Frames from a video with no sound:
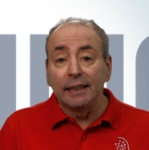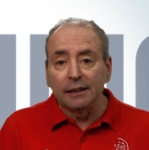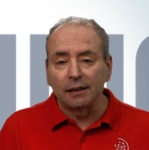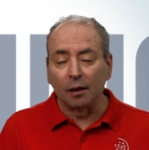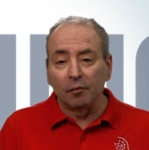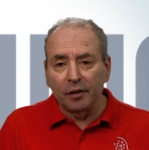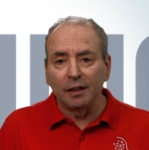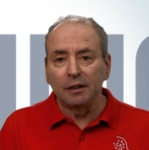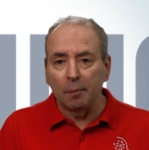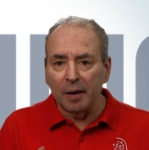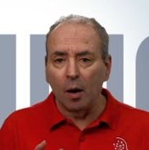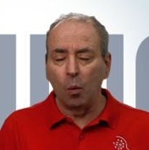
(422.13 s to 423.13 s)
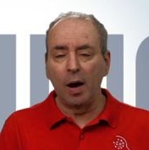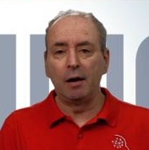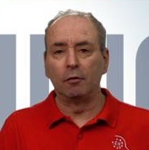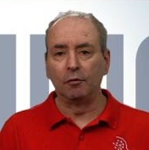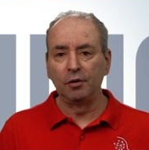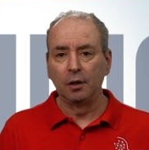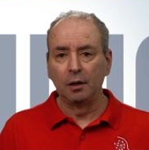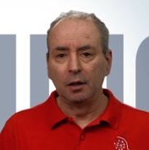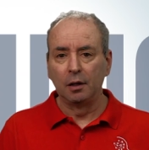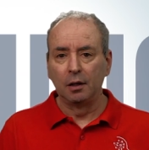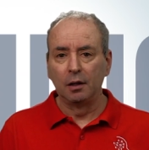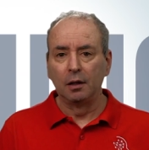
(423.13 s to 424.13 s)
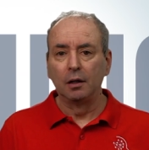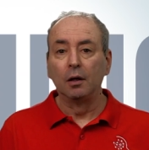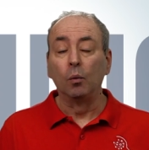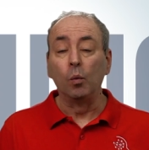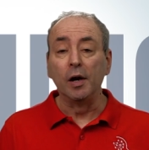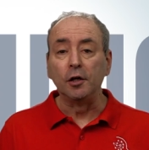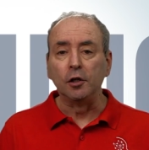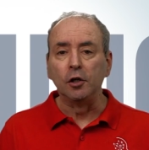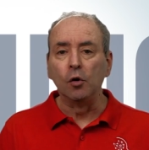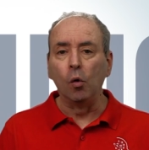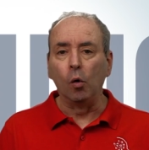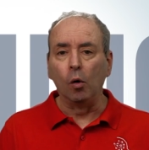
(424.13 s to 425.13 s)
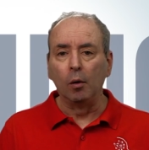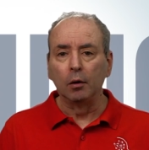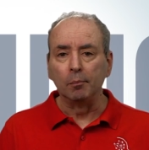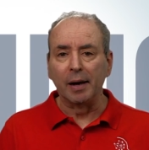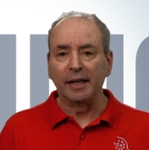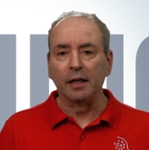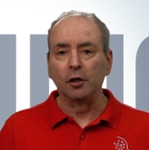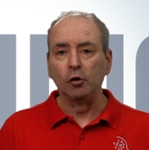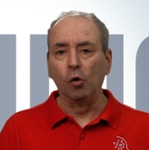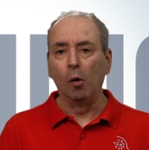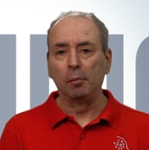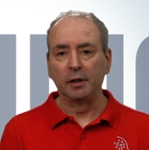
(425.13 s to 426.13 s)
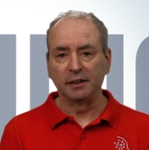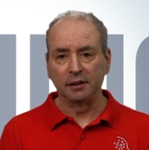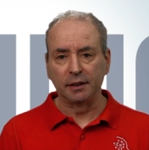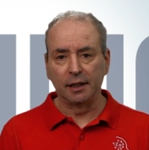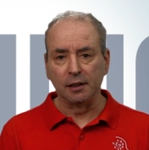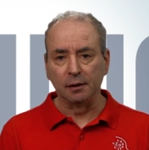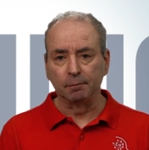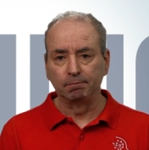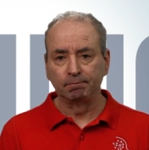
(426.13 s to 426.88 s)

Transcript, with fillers: is something to be aware of when you're making your presentation.